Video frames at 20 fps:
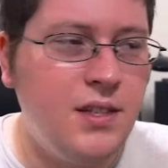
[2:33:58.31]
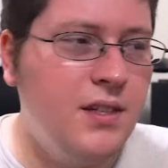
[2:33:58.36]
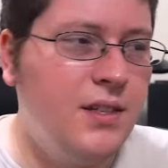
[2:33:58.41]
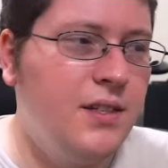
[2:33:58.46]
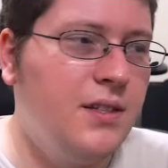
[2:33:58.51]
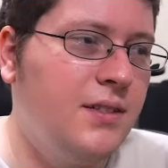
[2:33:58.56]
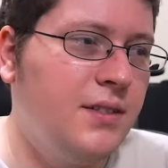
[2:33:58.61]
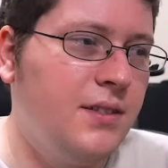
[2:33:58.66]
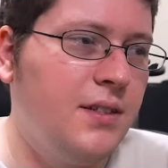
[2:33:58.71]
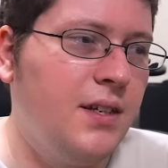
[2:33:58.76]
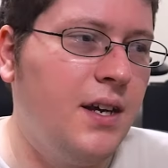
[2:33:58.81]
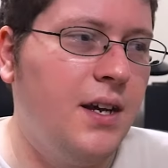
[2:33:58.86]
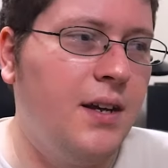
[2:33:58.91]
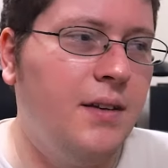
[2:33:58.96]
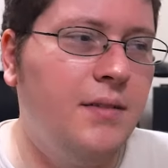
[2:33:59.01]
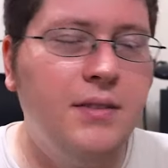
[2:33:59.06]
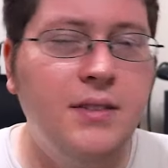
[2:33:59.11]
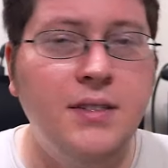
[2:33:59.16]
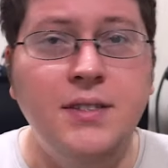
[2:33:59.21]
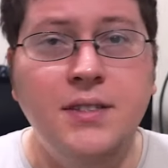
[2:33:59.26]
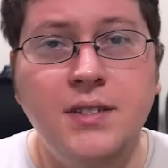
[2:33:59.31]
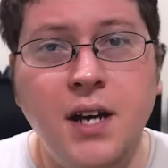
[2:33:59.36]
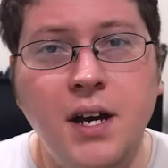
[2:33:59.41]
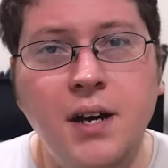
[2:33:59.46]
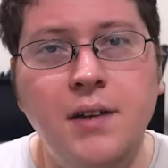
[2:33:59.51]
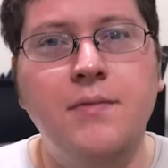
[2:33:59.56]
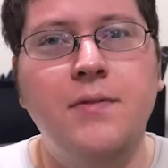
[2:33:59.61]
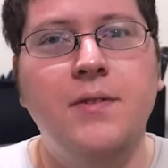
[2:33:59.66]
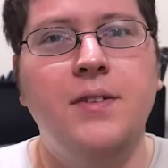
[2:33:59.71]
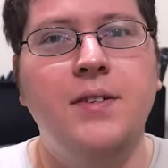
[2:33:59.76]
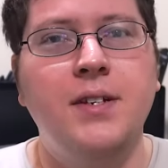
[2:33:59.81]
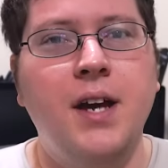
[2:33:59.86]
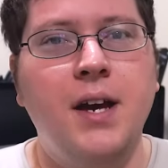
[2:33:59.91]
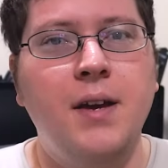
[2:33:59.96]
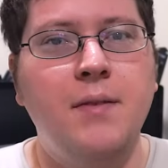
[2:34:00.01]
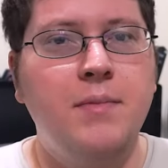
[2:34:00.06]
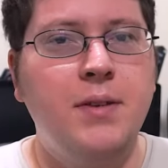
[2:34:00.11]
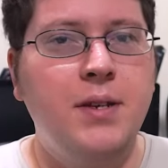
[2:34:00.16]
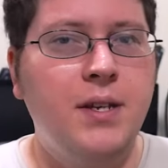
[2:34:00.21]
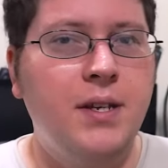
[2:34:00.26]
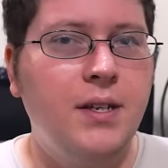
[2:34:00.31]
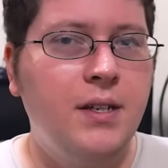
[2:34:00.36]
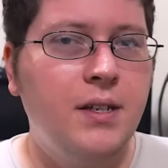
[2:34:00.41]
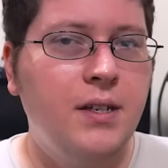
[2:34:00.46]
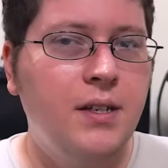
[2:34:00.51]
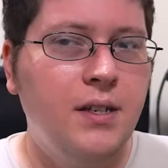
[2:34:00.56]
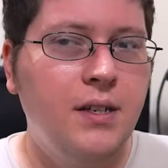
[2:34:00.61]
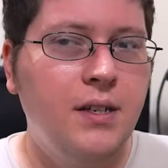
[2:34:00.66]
is done for the time being.